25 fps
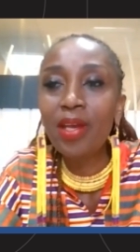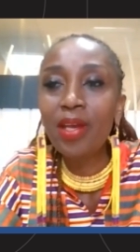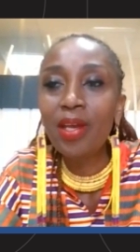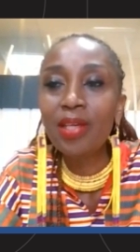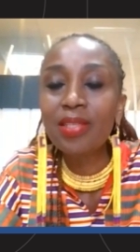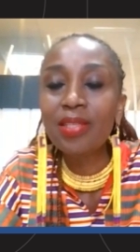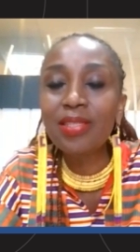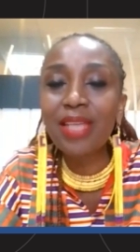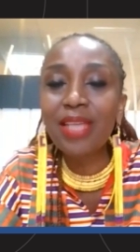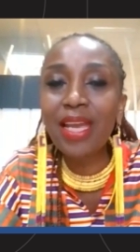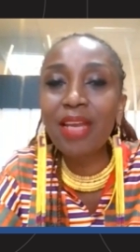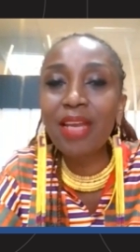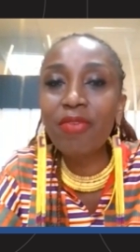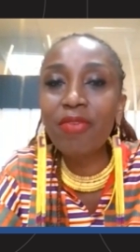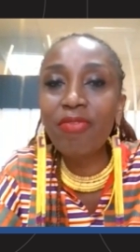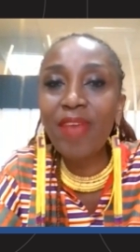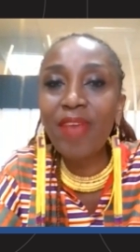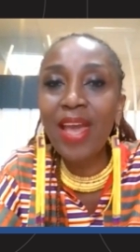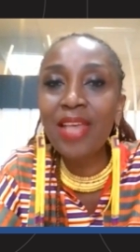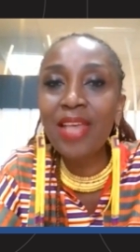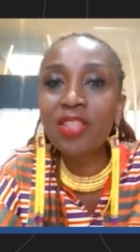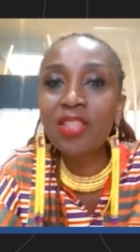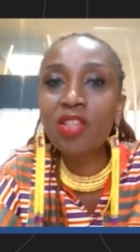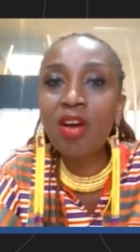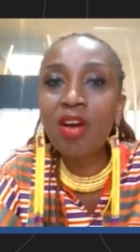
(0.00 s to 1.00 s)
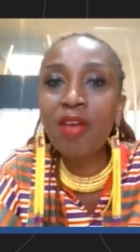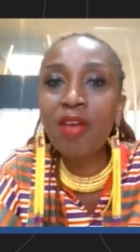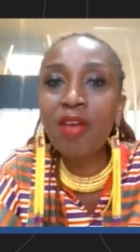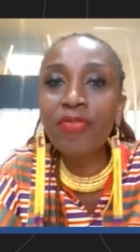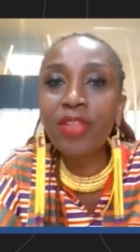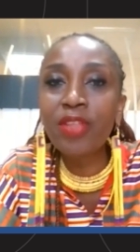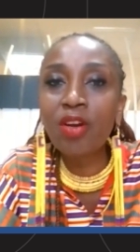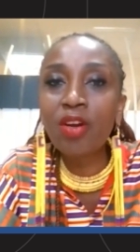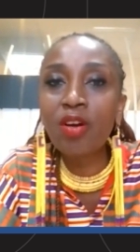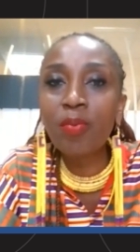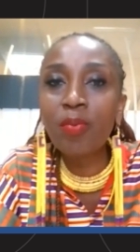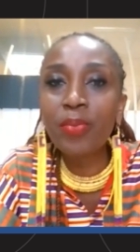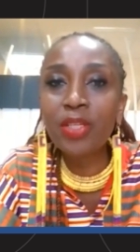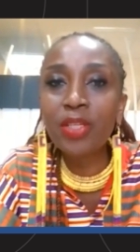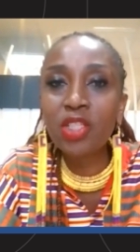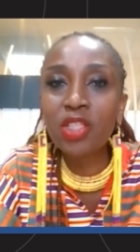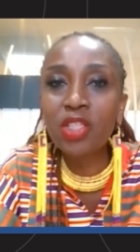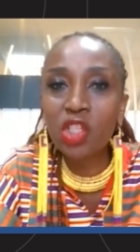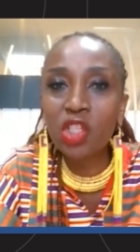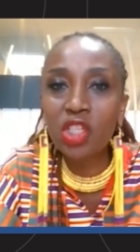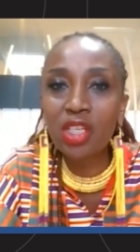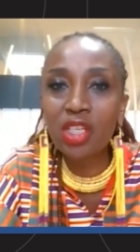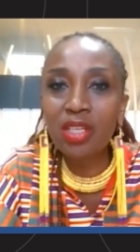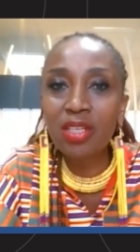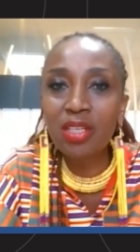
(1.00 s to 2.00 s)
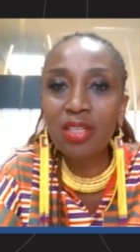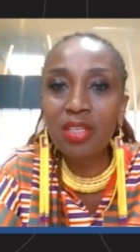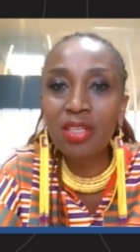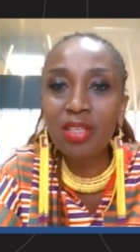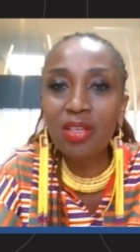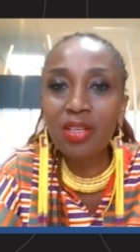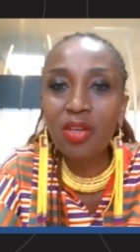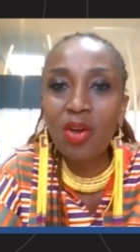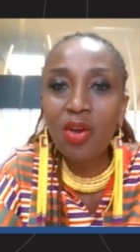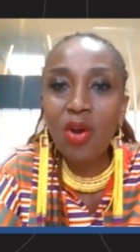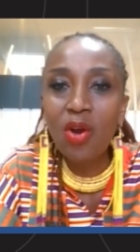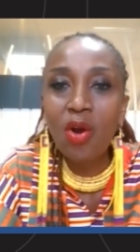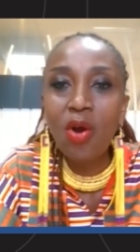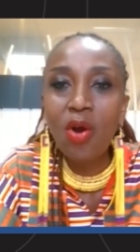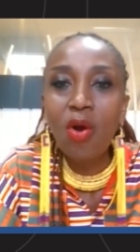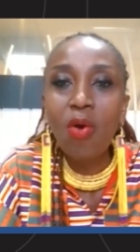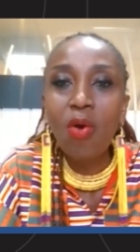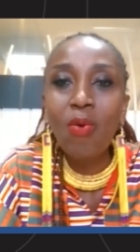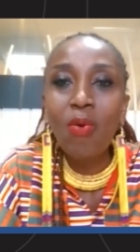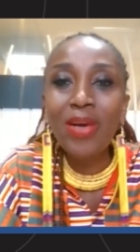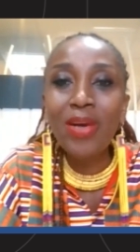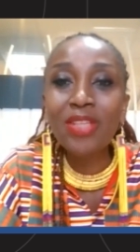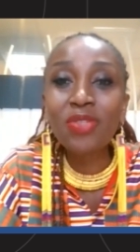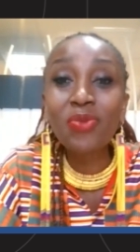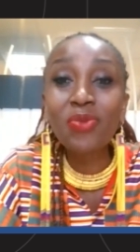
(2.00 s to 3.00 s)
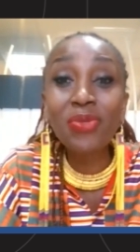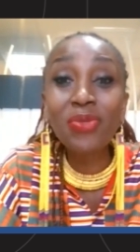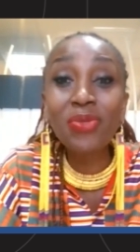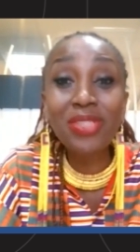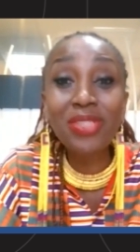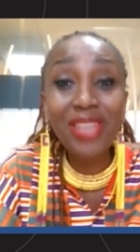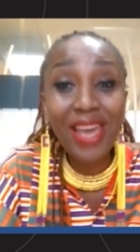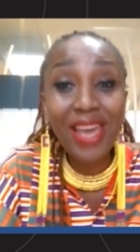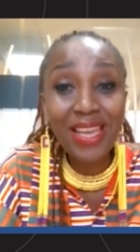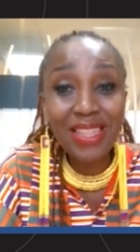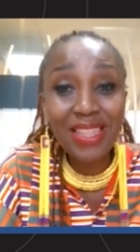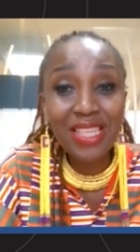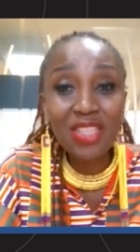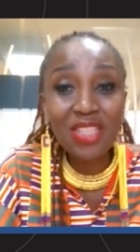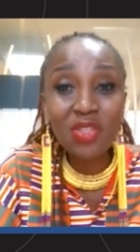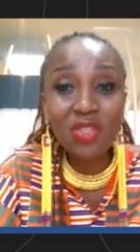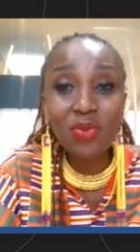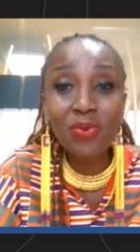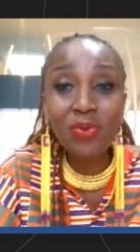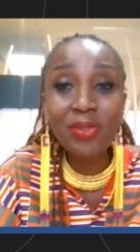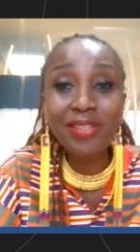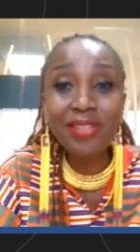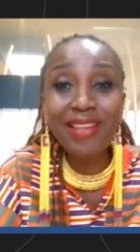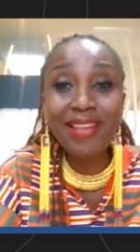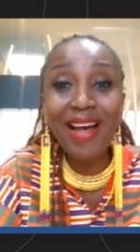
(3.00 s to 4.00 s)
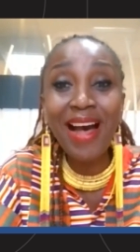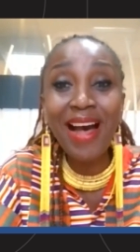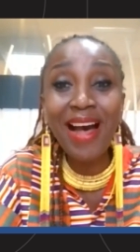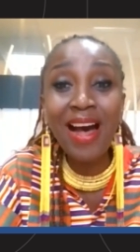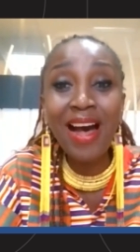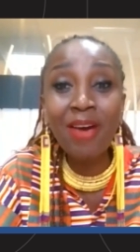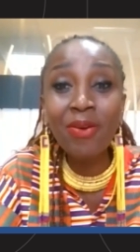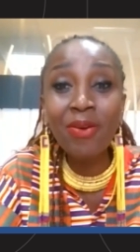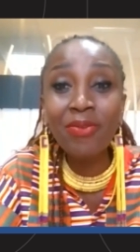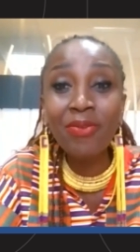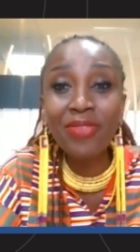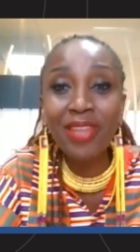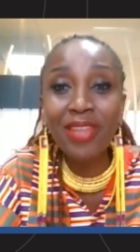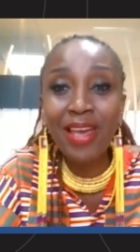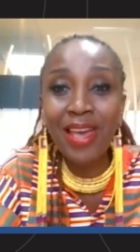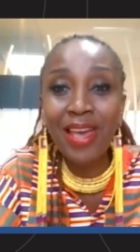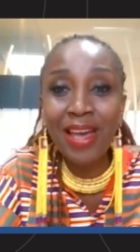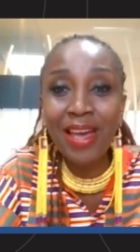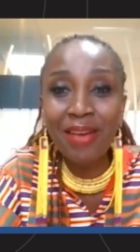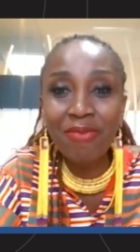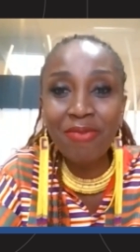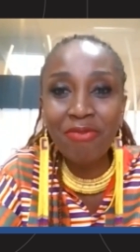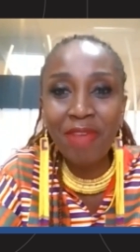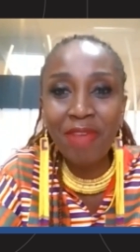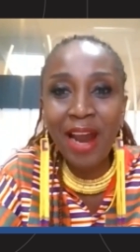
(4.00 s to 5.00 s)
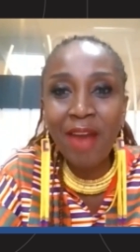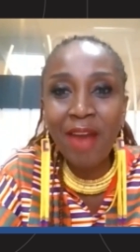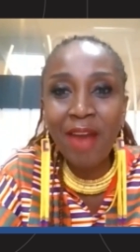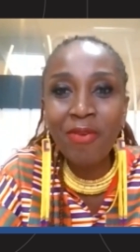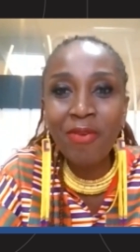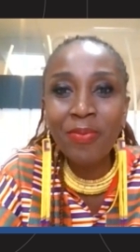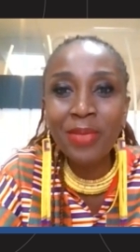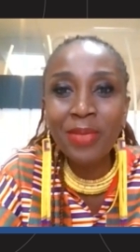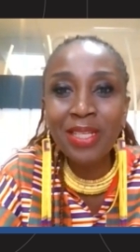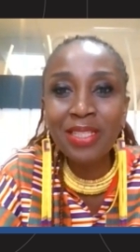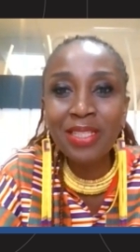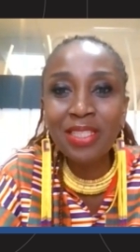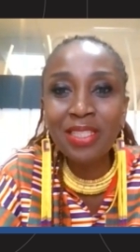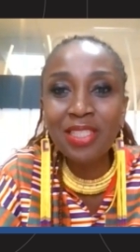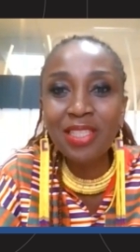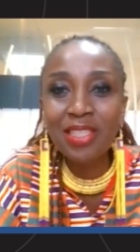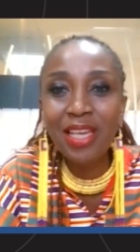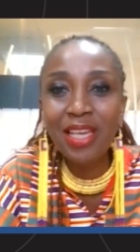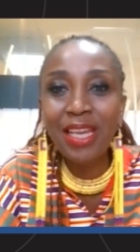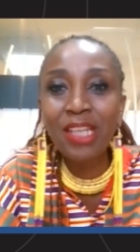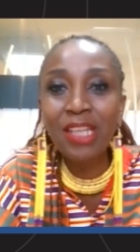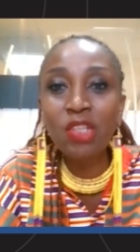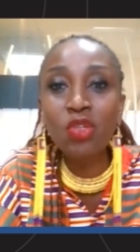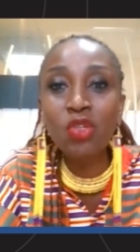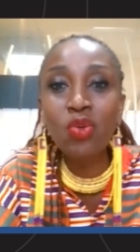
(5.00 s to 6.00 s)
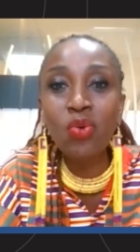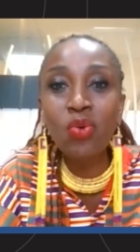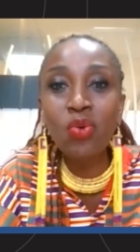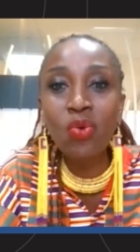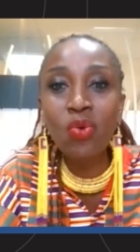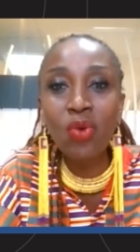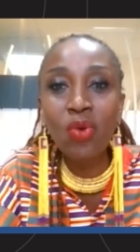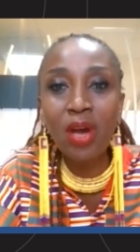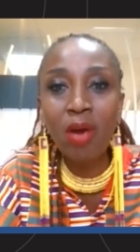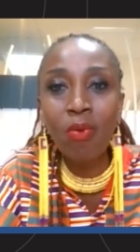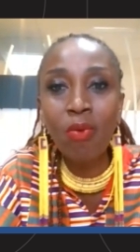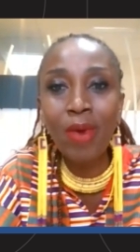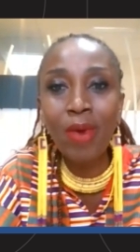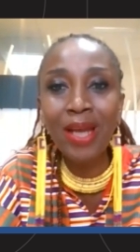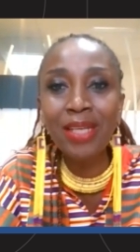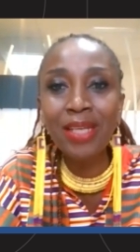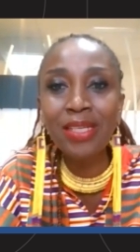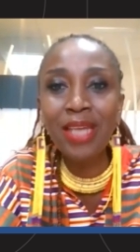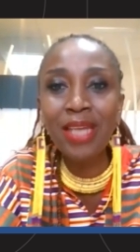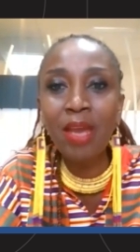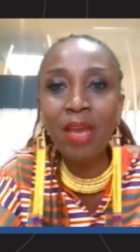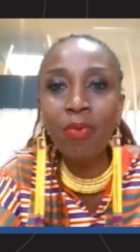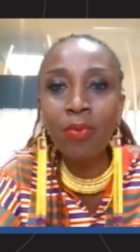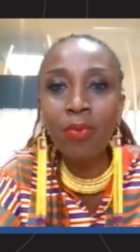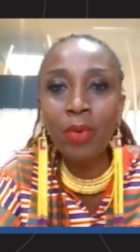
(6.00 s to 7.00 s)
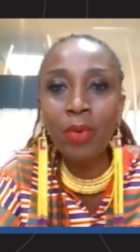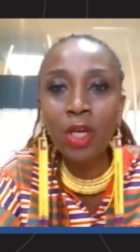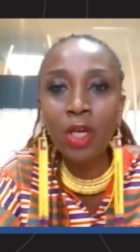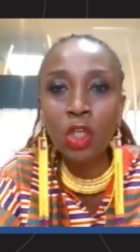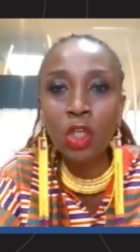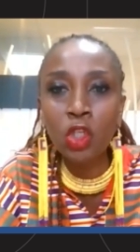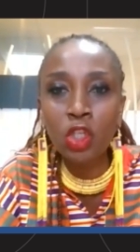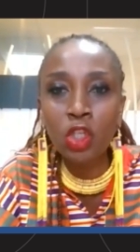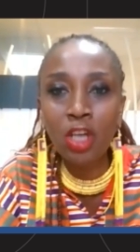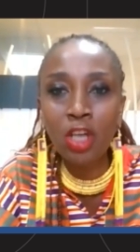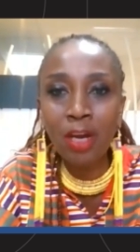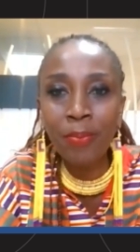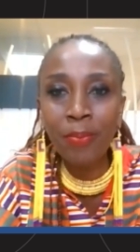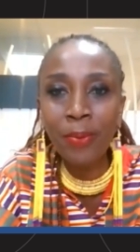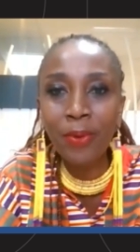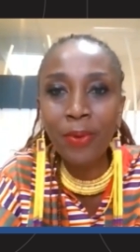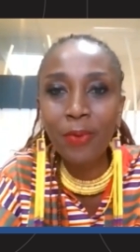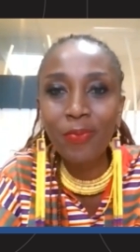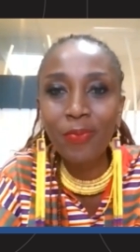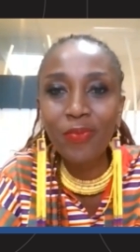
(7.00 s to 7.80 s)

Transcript: second phase of the competition was to take these schools out of their environments into a one-day workshop